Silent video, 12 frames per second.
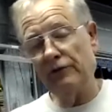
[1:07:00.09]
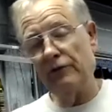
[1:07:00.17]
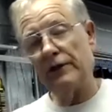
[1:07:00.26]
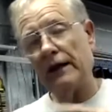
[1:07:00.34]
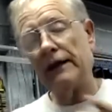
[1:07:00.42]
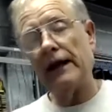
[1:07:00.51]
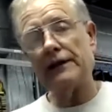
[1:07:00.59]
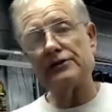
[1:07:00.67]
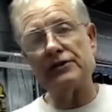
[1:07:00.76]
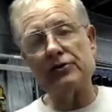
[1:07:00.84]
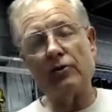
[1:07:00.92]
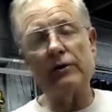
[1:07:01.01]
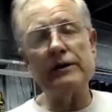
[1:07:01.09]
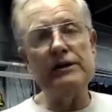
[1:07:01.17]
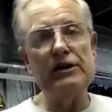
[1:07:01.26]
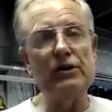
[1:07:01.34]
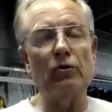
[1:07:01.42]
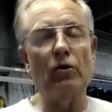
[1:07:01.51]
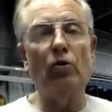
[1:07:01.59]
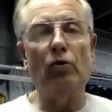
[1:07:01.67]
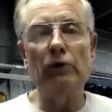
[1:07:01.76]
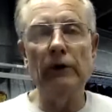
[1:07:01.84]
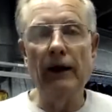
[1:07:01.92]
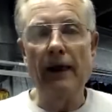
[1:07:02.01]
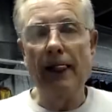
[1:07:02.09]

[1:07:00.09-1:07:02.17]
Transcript: you've got gas that's already a year old